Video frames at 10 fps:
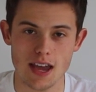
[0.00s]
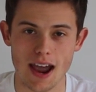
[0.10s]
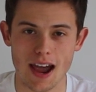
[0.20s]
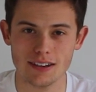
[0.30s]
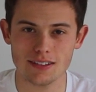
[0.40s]

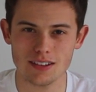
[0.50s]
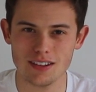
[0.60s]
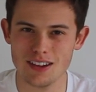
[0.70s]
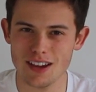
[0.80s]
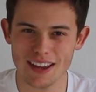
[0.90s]
and
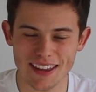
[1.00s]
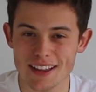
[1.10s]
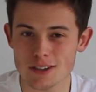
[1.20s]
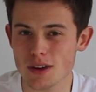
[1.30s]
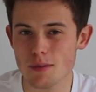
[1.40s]
it
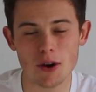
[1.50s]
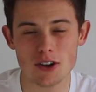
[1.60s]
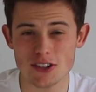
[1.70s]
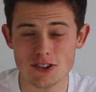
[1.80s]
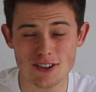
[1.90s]
gets on here
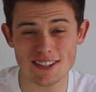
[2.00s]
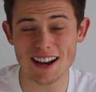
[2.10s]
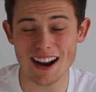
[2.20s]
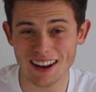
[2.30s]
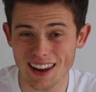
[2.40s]
because it's just
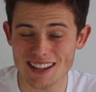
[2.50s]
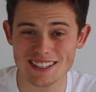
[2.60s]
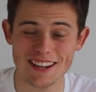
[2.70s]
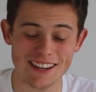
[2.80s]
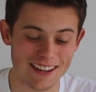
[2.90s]
a
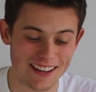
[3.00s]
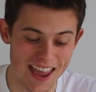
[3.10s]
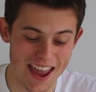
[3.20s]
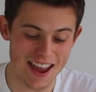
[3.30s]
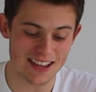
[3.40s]
classic kit.